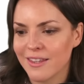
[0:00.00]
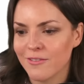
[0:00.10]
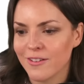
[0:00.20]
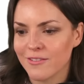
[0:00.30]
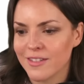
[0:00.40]
the
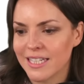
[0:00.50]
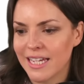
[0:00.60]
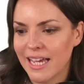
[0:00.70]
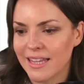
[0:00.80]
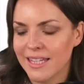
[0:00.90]

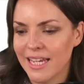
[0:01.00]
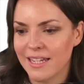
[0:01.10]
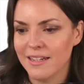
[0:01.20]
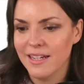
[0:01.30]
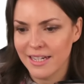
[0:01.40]
50 at the
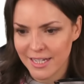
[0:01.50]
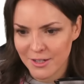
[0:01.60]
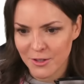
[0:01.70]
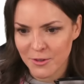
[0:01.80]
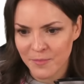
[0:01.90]
end
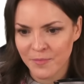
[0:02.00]
here.